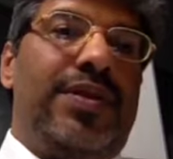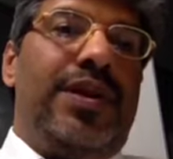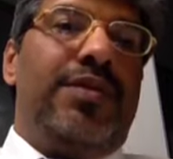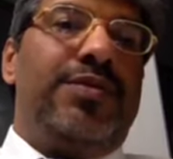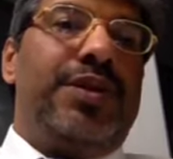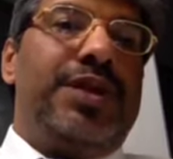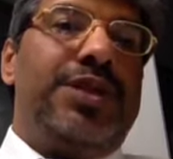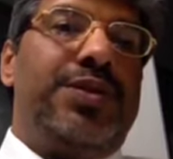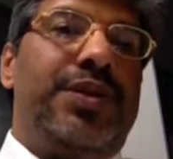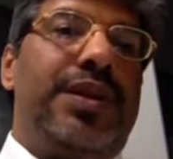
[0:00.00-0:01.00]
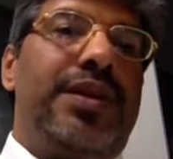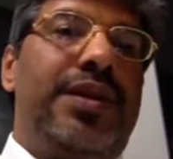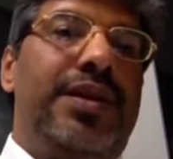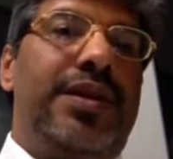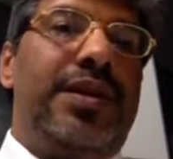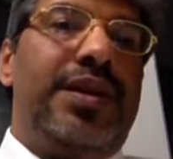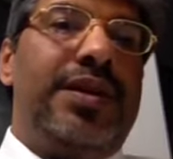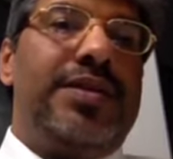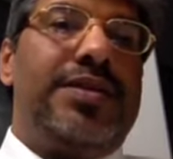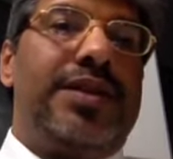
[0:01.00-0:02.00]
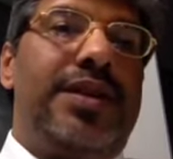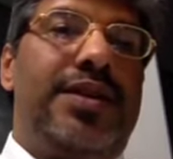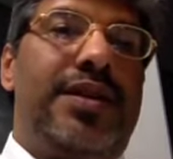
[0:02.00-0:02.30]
How to ensure that the constraint